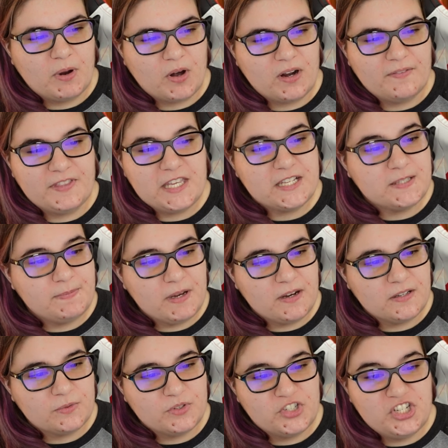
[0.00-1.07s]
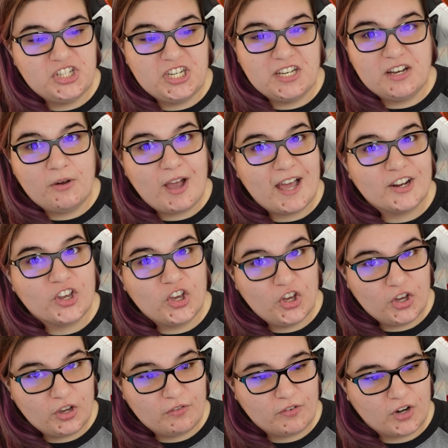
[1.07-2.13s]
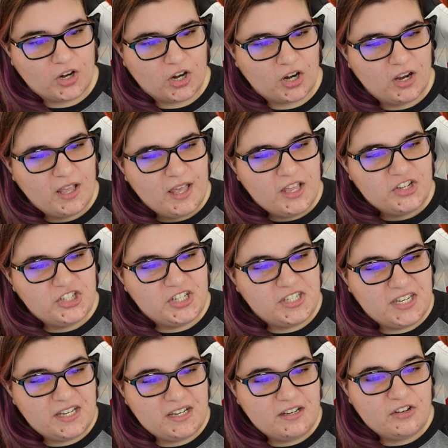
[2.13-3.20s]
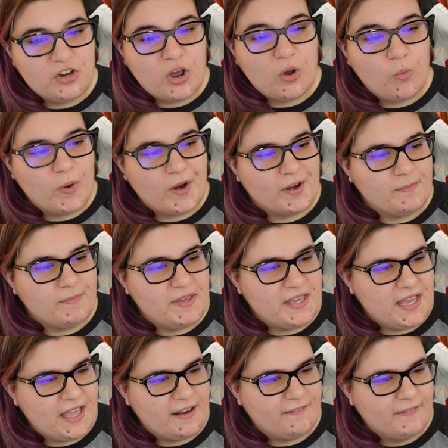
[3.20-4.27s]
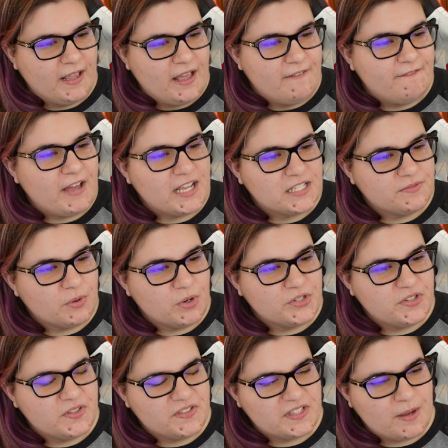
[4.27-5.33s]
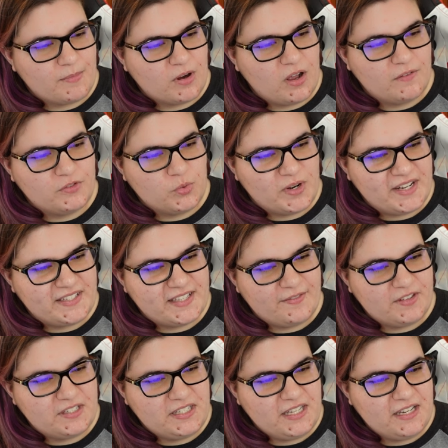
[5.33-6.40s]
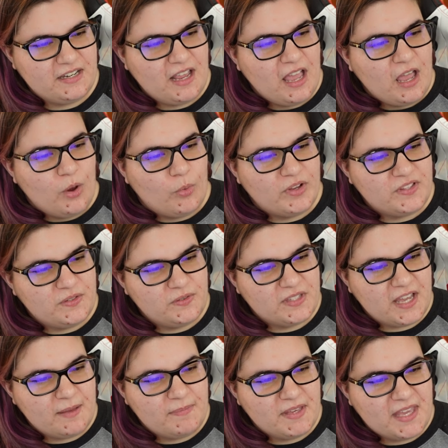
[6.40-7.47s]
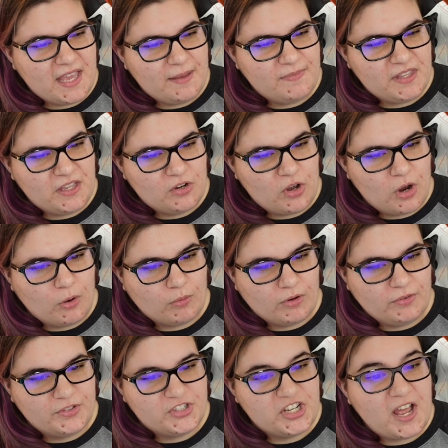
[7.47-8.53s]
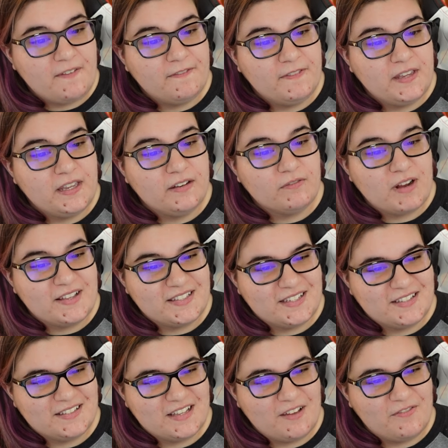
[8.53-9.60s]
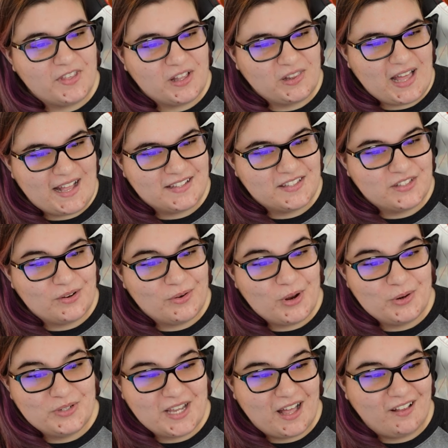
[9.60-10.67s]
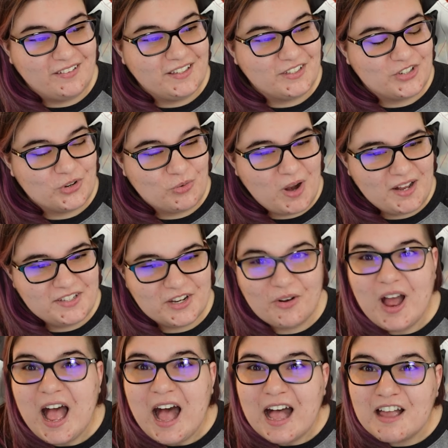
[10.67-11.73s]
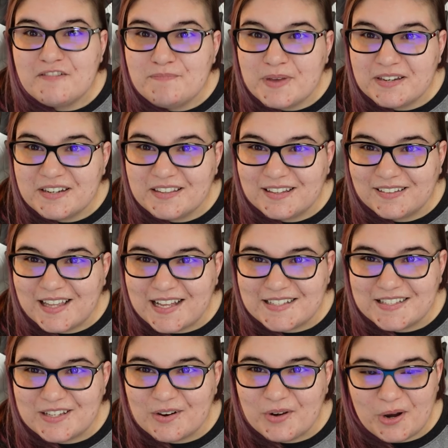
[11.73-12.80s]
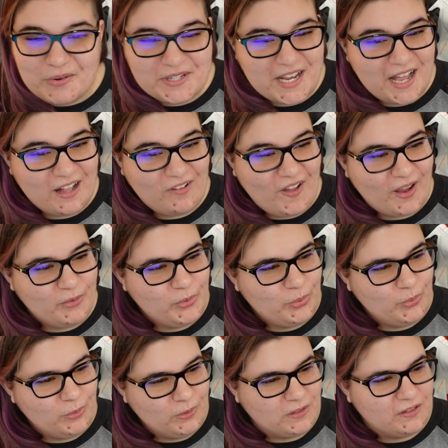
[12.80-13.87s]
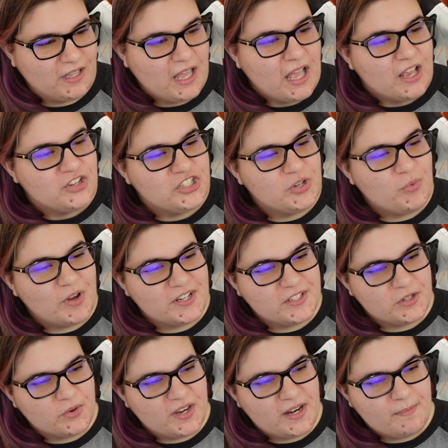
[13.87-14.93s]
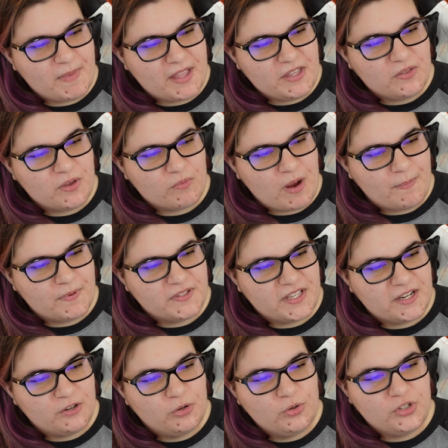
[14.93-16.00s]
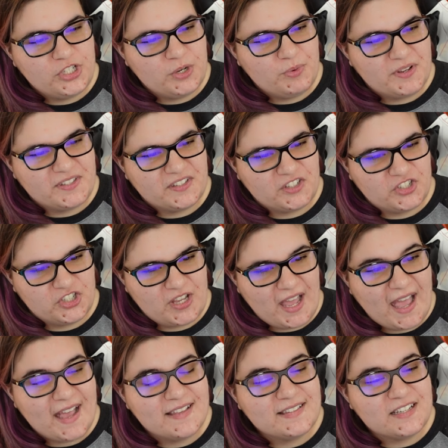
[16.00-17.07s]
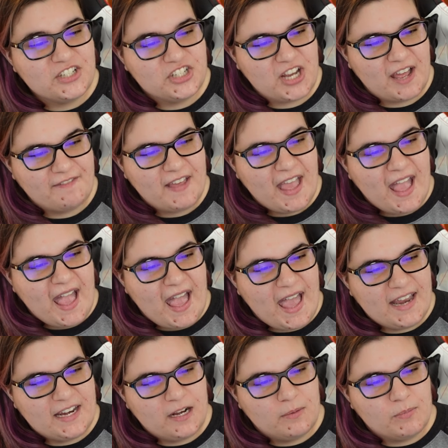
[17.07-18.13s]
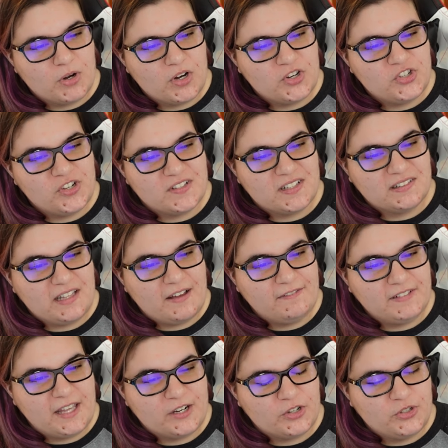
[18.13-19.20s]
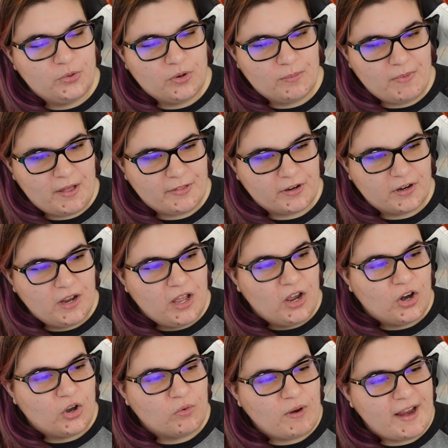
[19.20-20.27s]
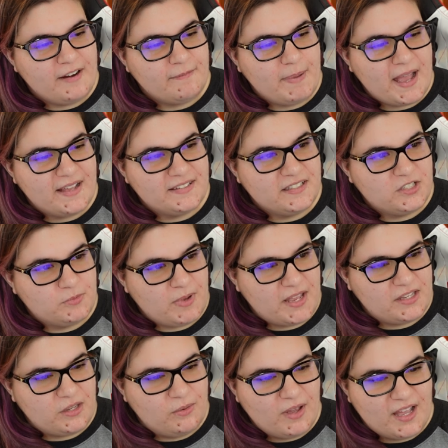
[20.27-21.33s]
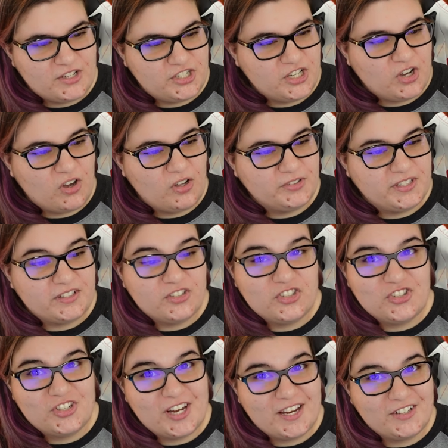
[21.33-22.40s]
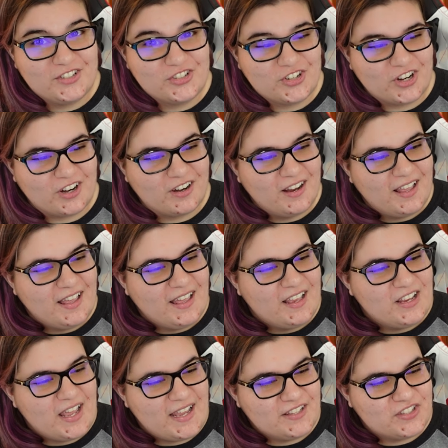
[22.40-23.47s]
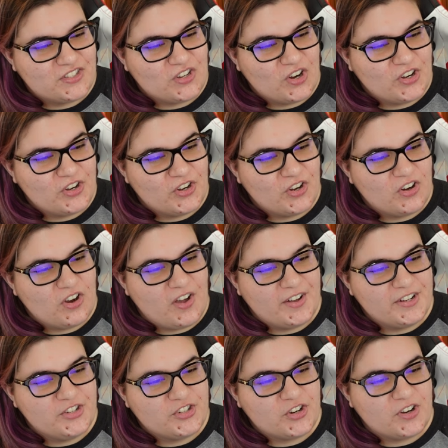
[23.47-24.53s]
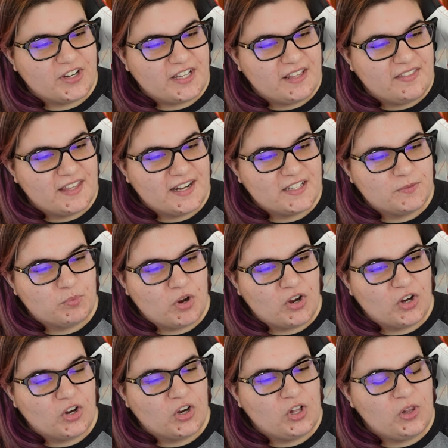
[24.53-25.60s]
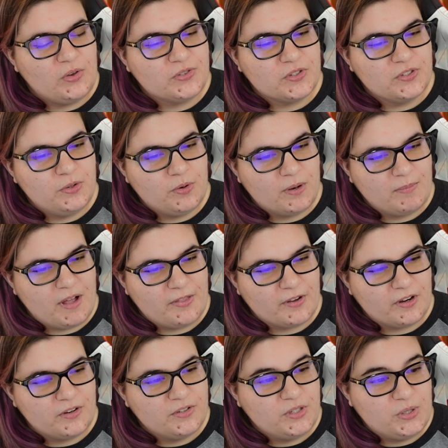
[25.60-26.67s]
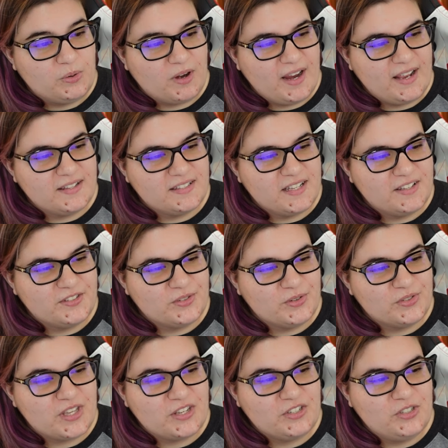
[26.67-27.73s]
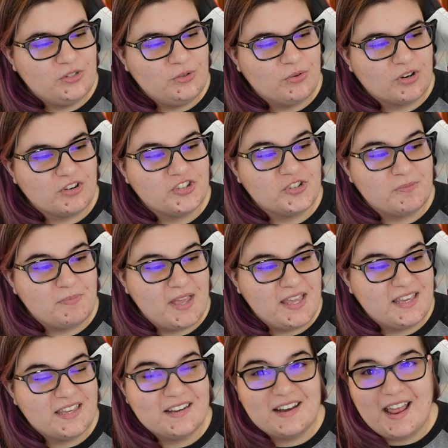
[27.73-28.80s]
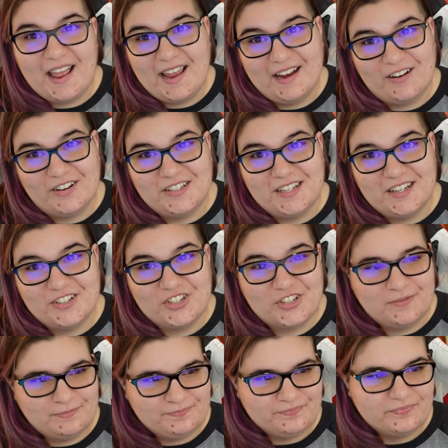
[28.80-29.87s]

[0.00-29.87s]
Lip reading: part of the experience was she didn't know how to cook for her. She didn't know where to begin. Fast forward to the summer of 2017, when Suzanne became the inaugural chef in residence of the Gladstone Hotel in Toronto. I've been to the Gladstone Hotel! How cool! She wanted to create a menu that represented who she was as a chef, and it emerged as a love letter to her mother. Her rite of passage menu, as she called it, changed her. It started her on a journey that has brought her closer to her mother, to her ancestors, and to her Jamaican heritage.